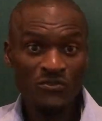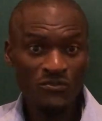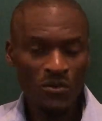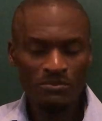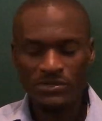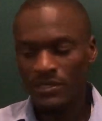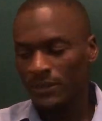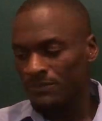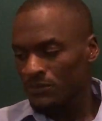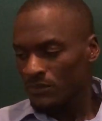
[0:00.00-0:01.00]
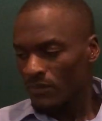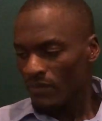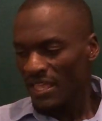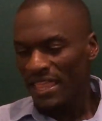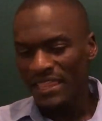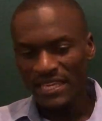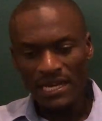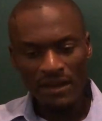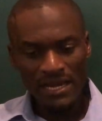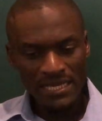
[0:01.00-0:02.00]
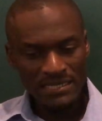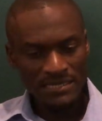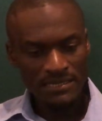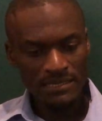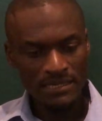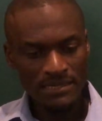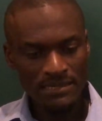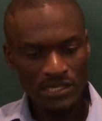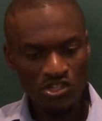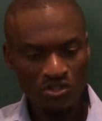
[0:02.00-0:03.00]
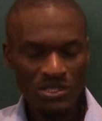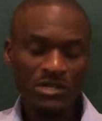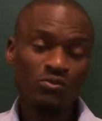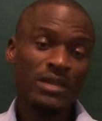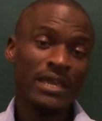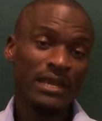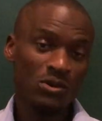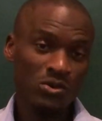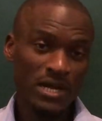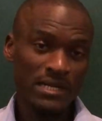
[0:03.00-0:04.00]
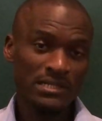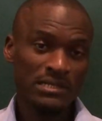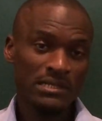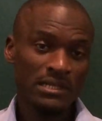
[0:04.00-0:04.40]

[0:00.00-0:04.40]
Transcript: forms. Then our last section that we can look at